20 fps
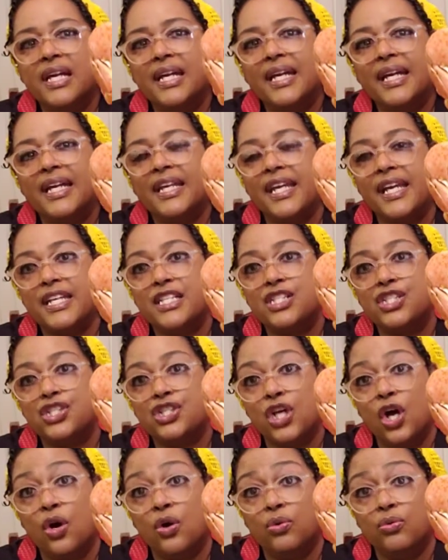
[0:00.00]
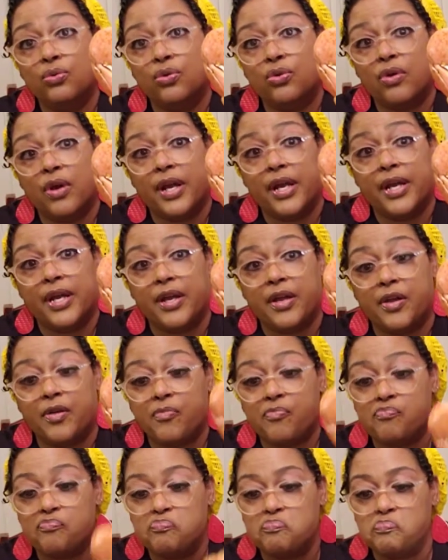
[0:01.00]
and a stone crab.
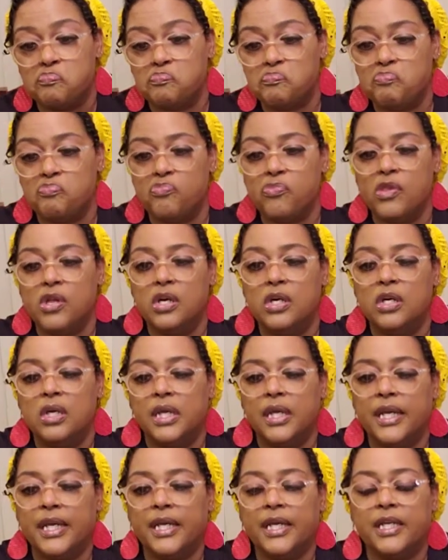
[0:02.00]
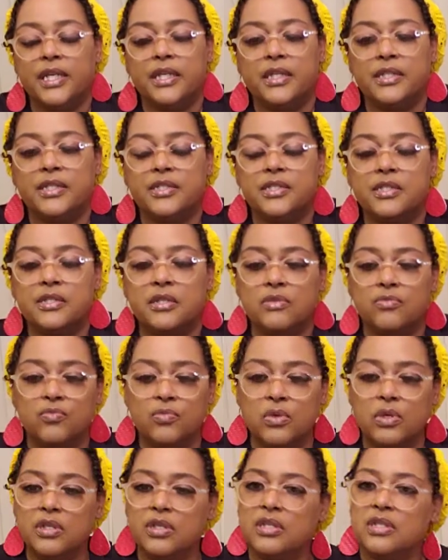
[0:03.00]
And
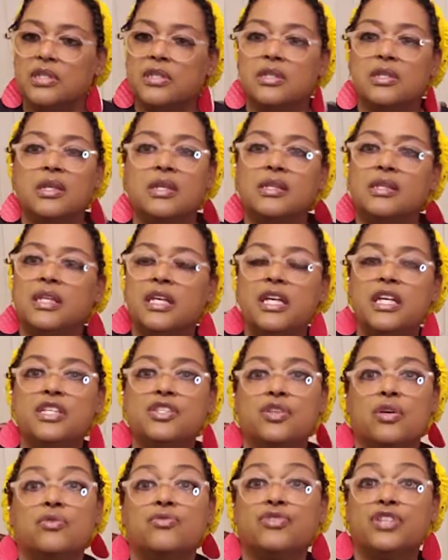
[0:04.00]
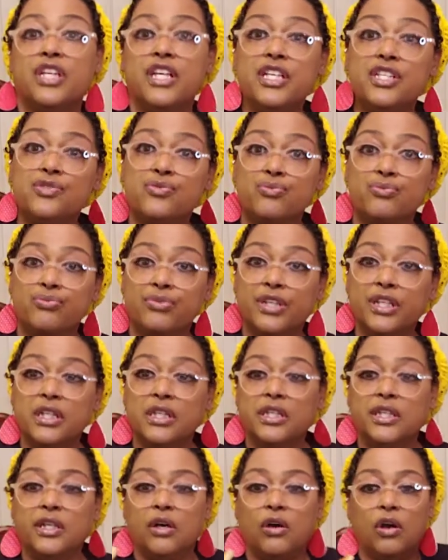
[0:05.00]
these
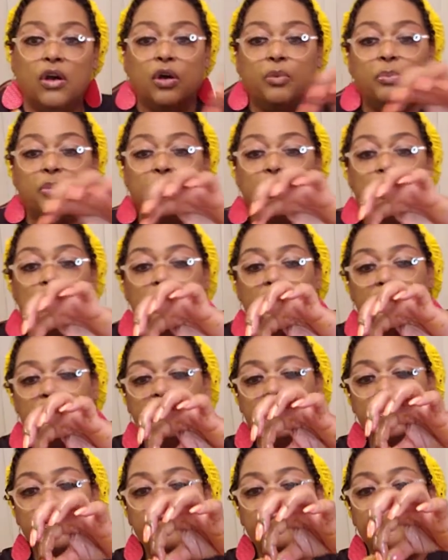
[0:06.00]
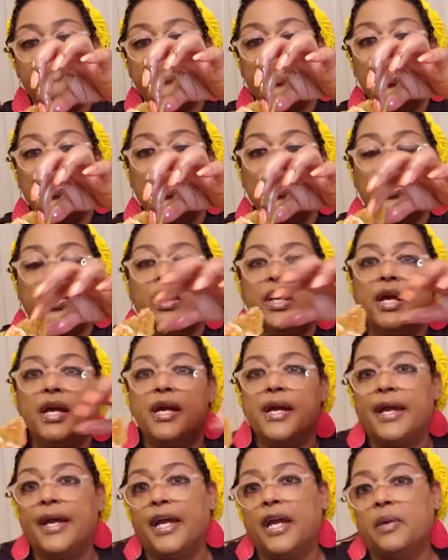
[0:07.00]
really are perfect for
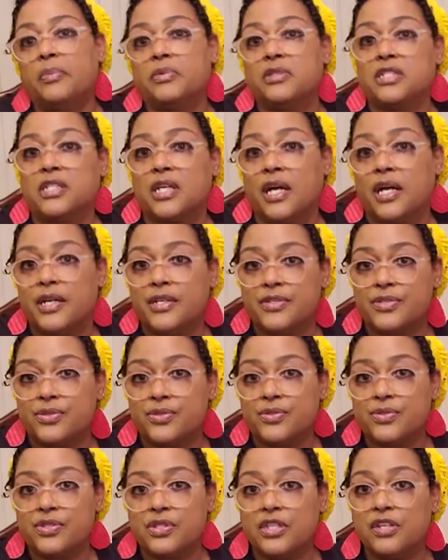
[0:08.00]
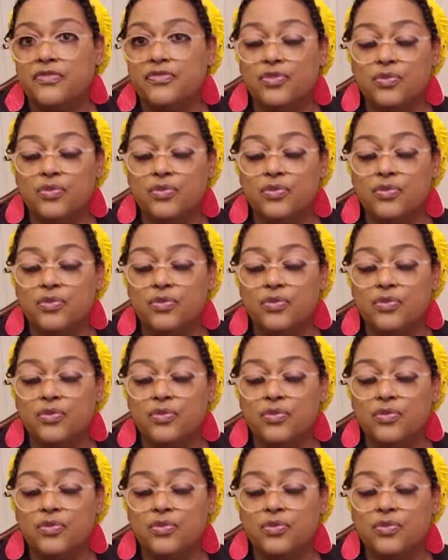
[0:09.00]
appetizers. If